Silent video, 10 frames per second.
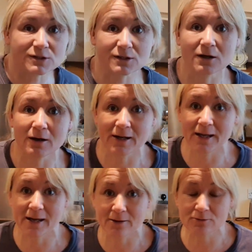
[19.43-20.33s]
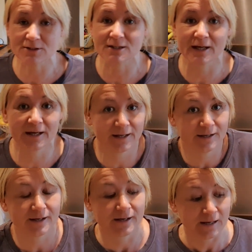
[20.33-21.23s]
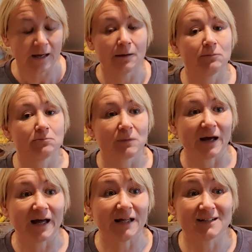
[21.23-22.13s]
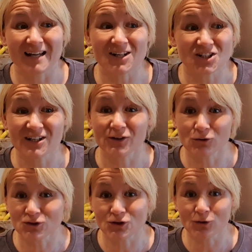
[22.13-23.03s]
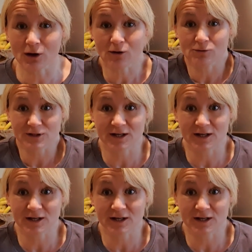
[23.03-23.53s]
sky out there, and actually not too cold.